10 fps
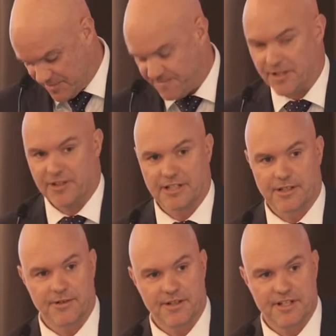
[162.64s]
but varying
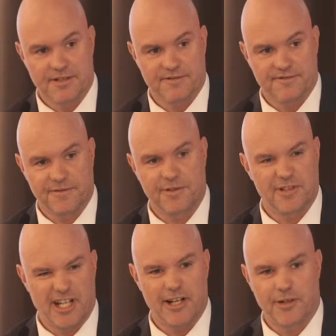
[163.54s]
degrees of
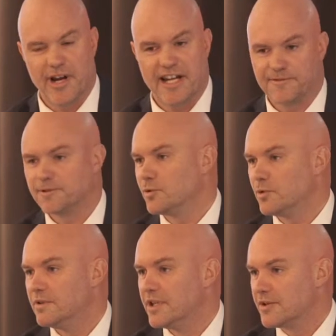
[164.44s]
you know, ground
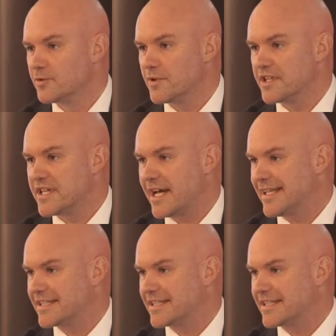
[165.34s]
floor retail